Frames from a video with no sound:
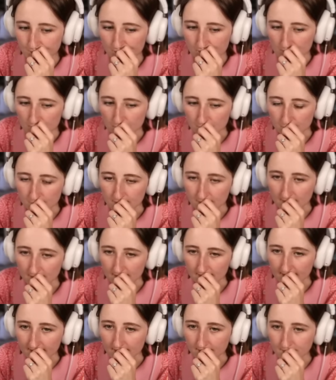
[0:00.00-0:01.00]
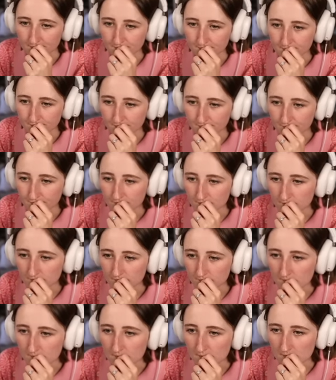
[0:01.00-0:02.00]
We'll start there.
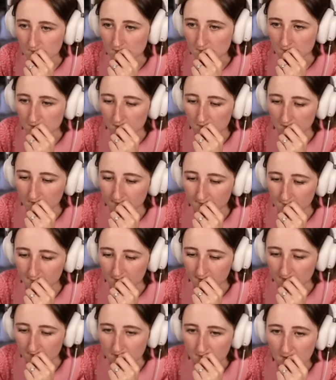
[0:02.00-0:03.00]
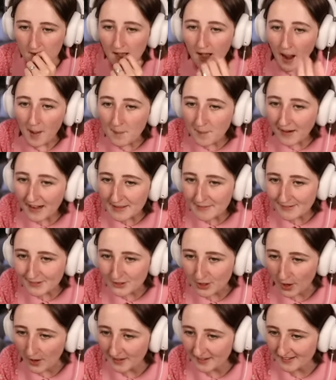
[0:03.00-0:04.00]
Collect meal. I'm not even
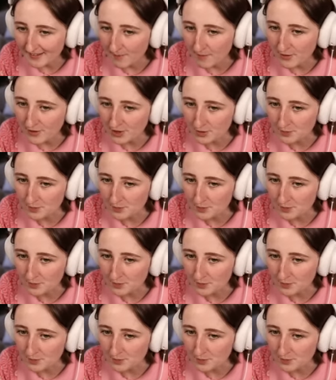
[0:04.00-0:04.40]
talking to them, they're just